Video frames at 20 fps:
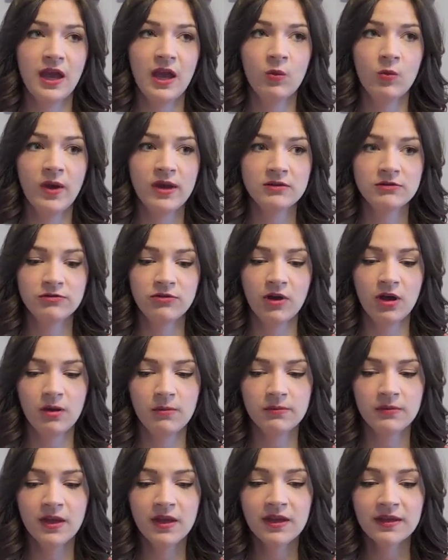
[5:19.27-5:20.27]
I went
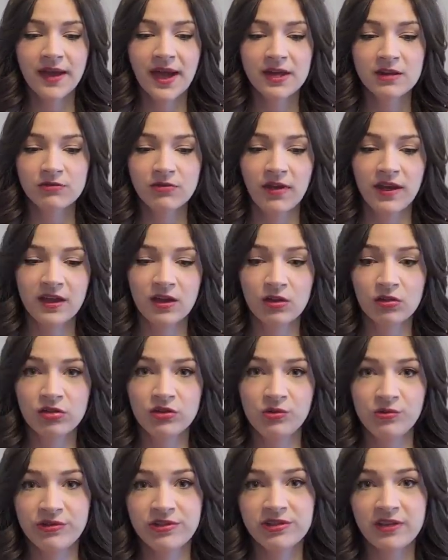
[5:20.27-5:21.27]
from kind of like a
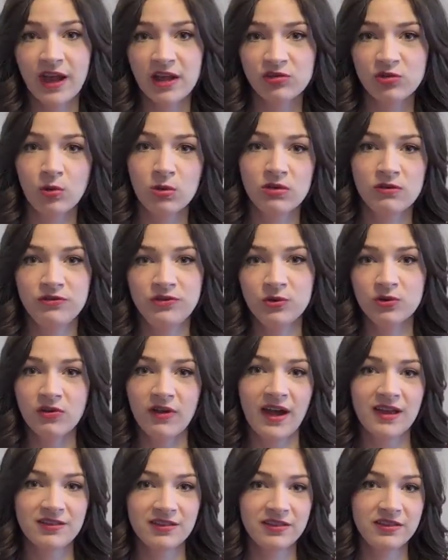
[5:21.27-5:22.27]
loose schedule with a few
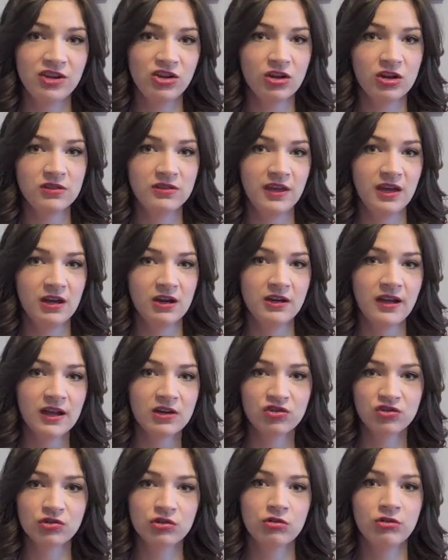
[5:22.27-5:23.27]
classes here and there and
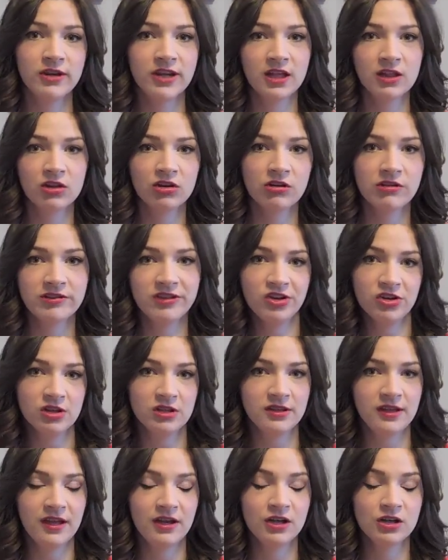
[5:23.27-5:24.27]
extracurriculars here
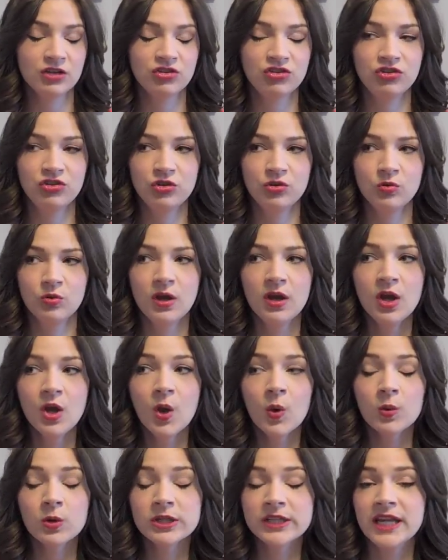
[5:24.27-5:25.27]
and there to
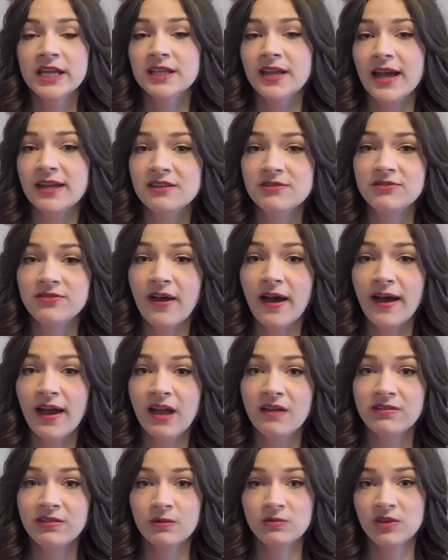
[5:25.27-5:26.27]
working 9 to
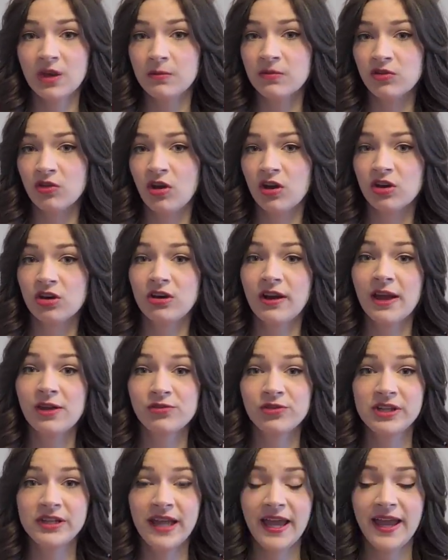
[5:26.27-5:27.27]
5, sometimes longer
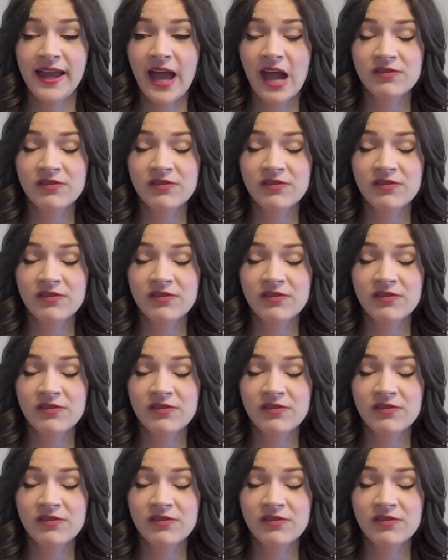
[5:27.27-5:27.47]
every day,